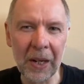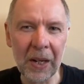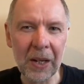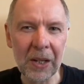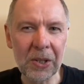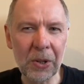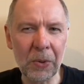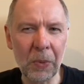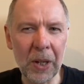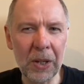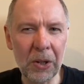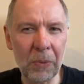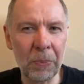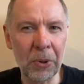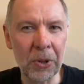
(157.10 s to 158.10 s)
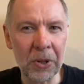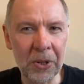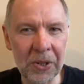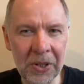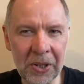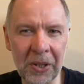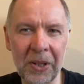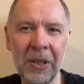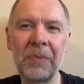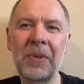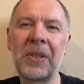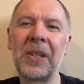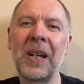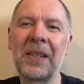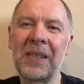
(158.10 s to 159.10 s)
So when you put your
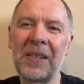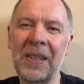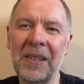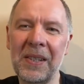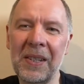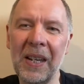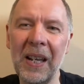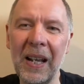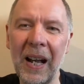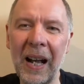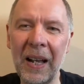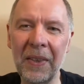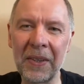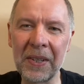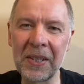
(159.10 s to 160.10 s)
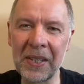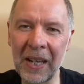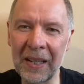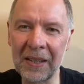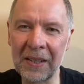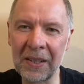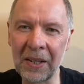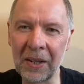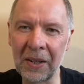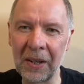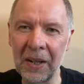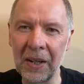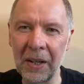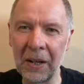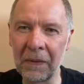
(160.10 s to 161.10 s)
circumstances at the center
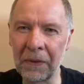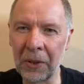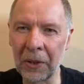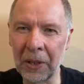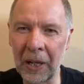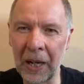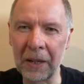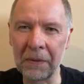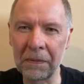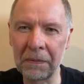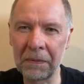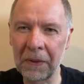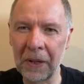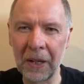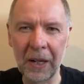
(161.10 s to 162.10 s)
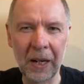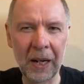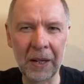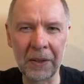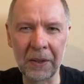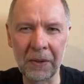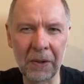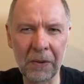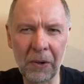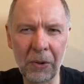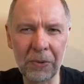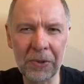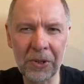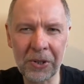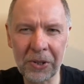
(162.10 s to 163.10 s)
of your life, and there are
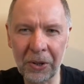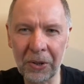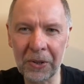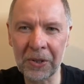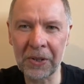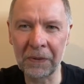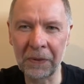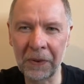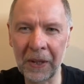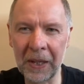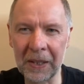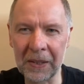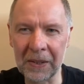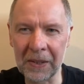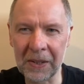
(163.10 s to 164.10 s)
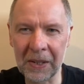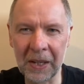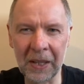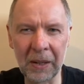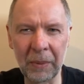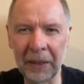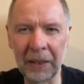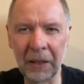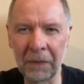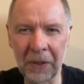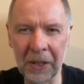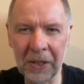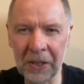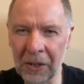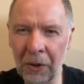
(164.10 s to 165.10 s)
all sorts of things in the middle of
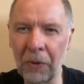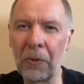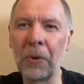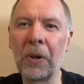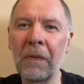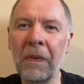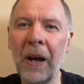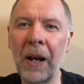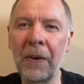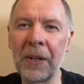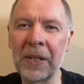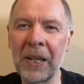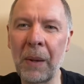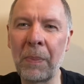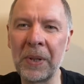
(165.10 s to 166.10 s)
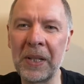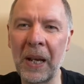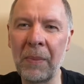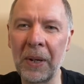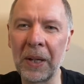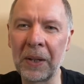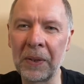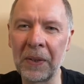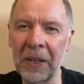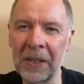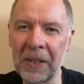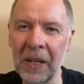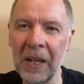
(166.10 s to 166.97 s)
this coronavirus epidemic that